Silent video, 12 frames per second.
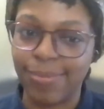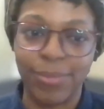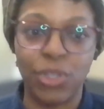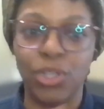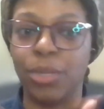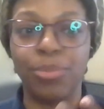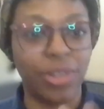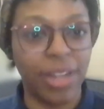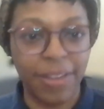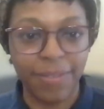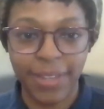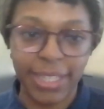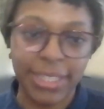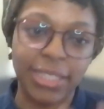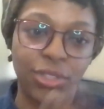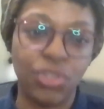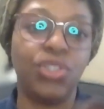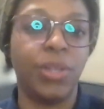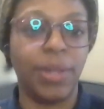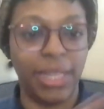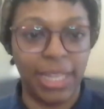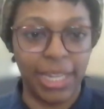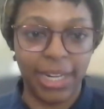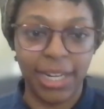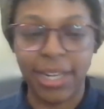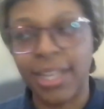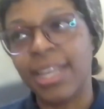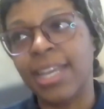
your profits during the year.